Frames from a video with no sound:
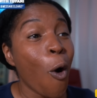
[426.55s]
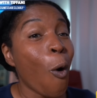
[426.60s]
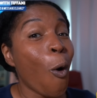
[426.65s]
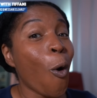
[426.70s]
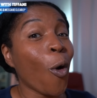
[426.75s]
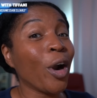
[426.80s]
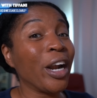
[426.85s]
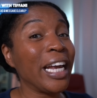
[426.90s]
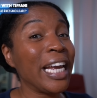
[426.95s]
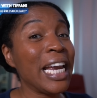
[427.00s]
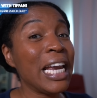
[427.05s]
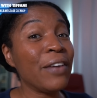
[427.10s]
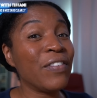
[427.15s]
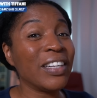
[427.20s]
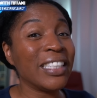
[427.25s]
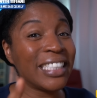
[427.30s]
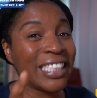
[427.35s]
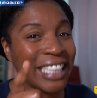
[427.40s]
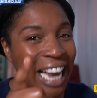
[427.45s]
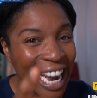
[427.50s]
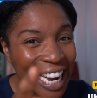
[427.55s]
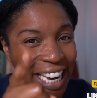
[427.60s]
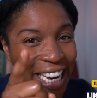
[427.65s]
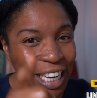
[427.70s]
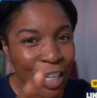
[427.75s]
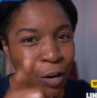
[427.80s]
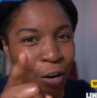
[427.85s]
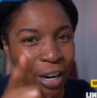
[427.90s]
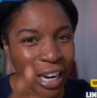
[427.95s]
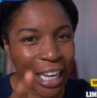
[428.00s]
or even
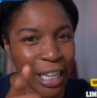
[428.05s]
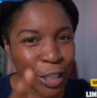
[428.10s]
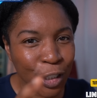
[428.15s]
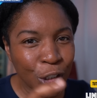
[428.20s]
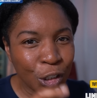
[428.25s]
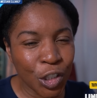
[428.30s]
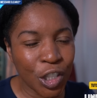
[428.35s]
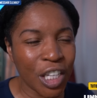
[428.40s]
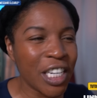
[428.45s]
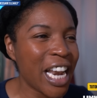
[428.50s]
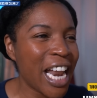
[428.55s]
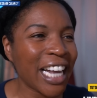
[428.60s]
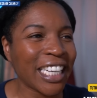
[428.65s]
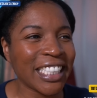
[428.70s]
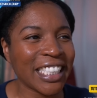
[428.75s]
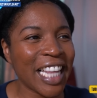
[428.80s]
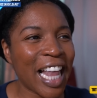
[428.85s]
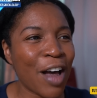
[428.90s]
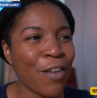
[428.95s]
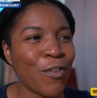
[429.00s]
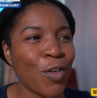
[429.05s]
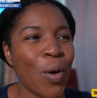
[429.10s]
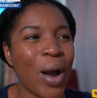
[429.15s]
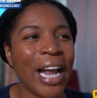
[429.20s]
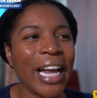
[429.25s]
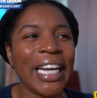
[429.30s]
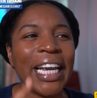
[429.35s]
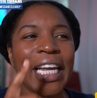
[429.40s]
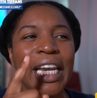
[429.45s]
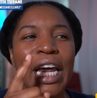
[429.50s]
taking your English to the next level
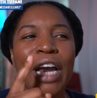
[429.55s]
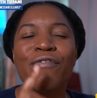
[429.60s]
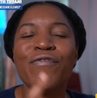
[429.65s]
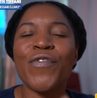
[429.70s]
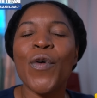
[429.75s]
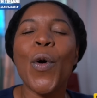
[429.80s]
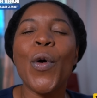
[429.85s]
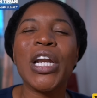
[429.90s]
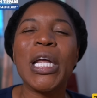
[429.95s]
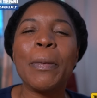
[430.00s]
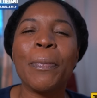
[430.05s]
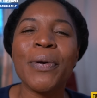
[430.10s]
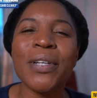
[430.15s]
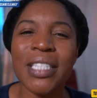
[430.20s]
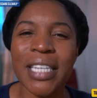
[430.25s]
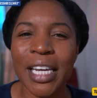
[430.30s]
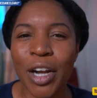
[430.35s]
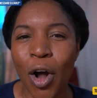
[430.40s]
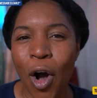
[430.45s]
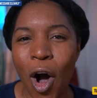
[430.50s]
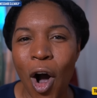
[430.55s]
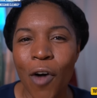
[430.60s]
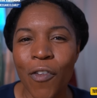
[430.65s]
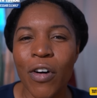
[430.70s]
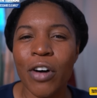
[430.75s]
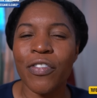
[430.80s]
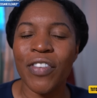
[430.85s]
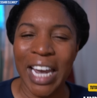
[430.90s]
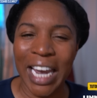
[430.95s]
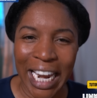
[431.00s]
and getting 40% off
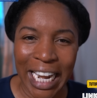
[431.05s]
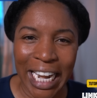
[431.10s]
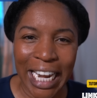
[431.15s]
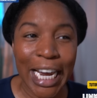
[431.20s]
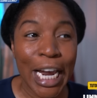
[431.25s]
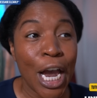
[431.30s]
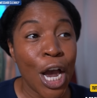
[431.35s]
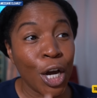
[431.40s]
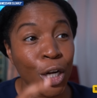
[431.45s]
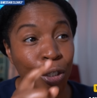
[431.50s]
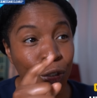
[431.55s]
of any